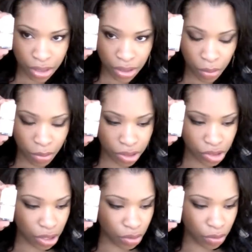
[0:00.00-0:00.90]
not much
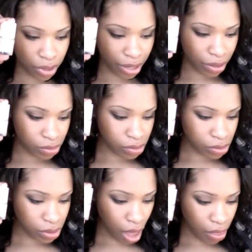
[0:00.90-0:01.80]
colour on my
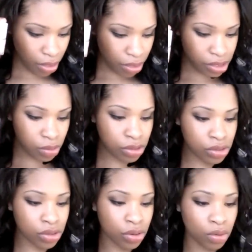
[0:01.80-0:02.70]
nails. And then this
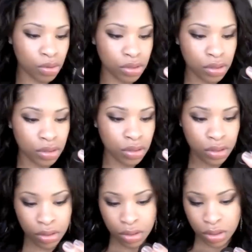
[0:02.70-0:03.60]
one's called
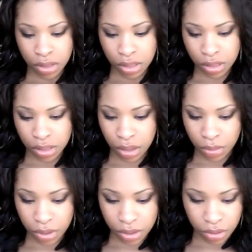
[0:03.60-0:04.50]
did doesn't say
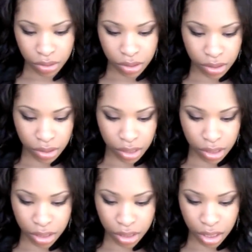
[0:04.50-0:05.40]
what it's called, it just
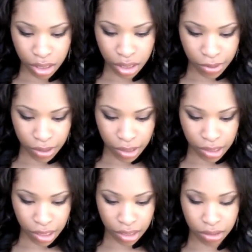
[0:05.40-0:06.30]
says shade number
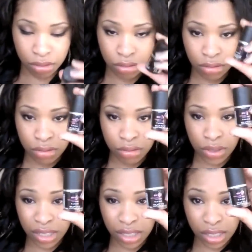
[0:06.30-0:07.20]
39,
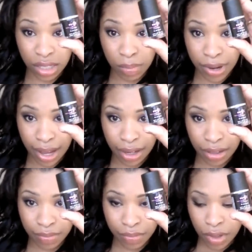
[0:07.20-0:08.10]
which is just a
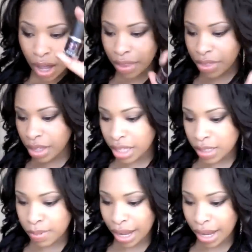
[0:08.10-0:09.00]
black. I think
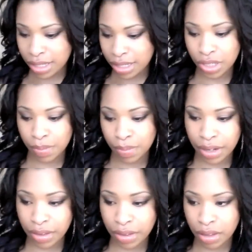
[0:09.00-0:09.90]
this black is actually
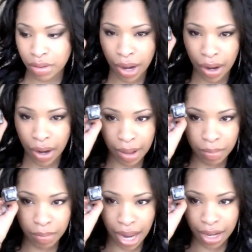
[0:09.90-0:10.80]
better than the Barry
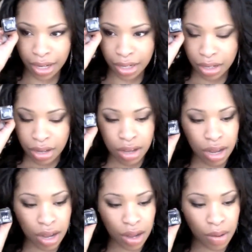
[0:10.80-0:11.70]
M black,
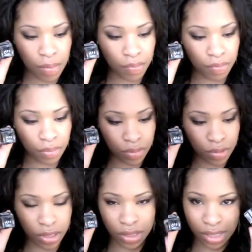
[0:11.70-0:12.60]
um,
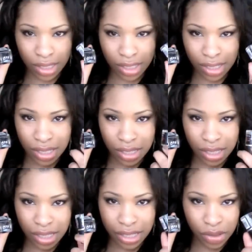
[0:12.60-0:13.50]
cause it, just because
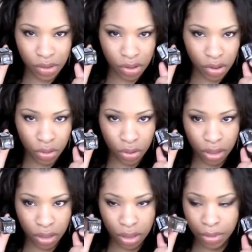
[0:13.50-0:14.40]
it stays on a lot
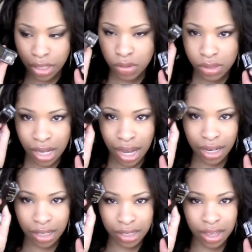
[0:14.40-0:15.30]
longer, but this one's
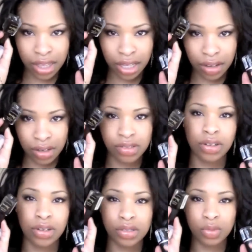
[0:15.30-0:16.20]
kind of thicker, so it
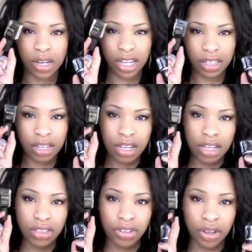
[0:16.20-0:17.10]
looks more like,
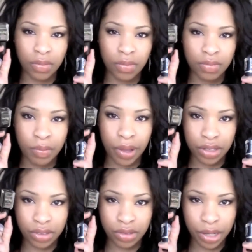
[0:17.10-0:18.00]
you know, pe
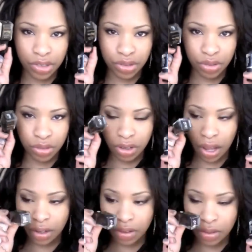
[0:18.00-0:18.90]
petrol or
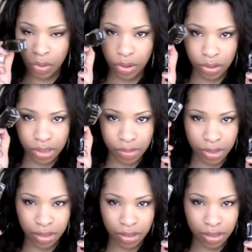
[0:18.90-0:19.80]
like oil or
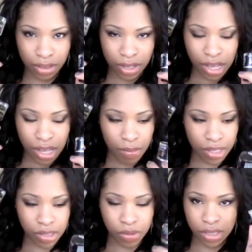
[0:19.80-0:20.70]
something. But
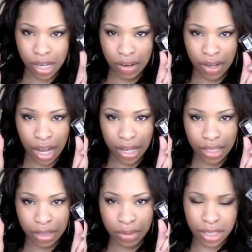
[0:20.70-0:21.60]
this one's kind of
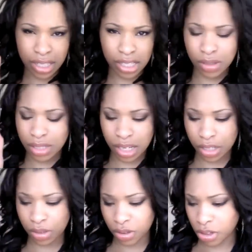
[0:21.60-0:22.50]
light, but then this one
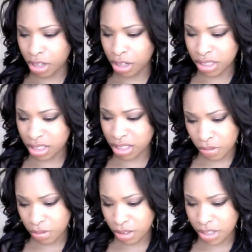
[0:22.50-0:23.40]
stays on longer. I don't know.
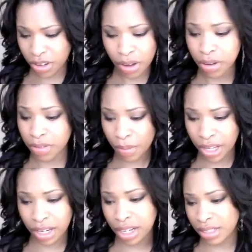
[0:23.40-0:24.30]
I don't know if I'm
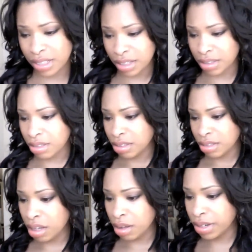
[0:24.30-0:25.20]
making any sense.
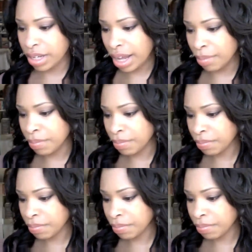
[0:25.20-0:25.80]
Hopefully I am.